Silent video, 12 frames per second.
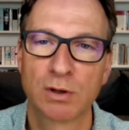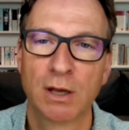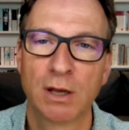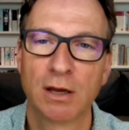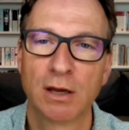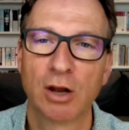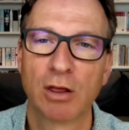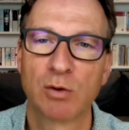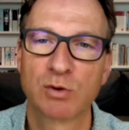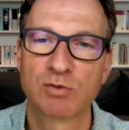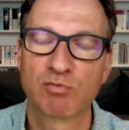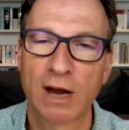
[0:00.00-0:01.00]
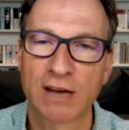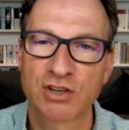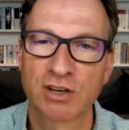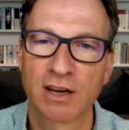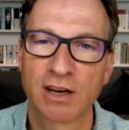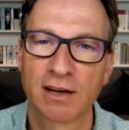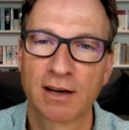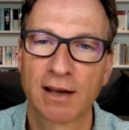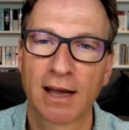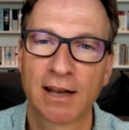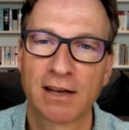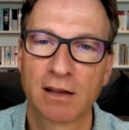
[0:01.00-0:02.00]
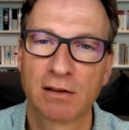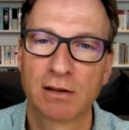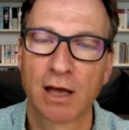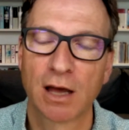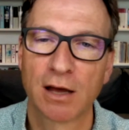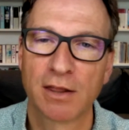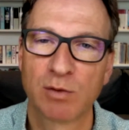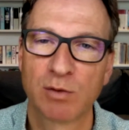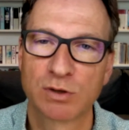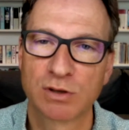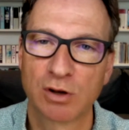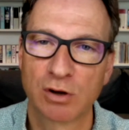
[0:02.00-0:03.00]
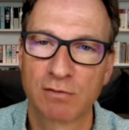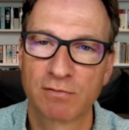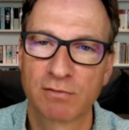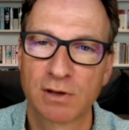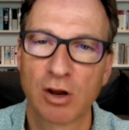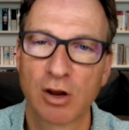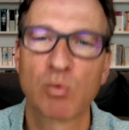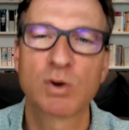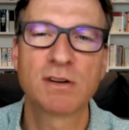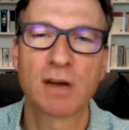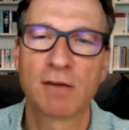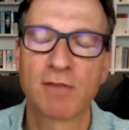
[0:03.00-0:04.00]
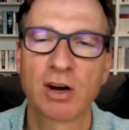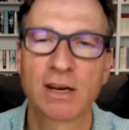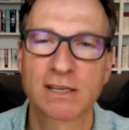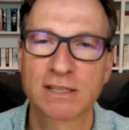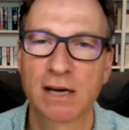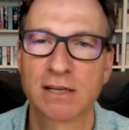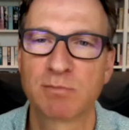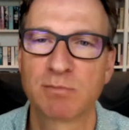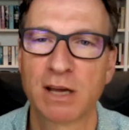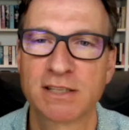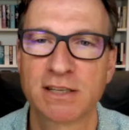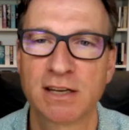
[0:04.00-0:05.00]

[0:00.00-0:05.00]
There was rationing, and there was a lot of, it wasn't a very exciting place to live.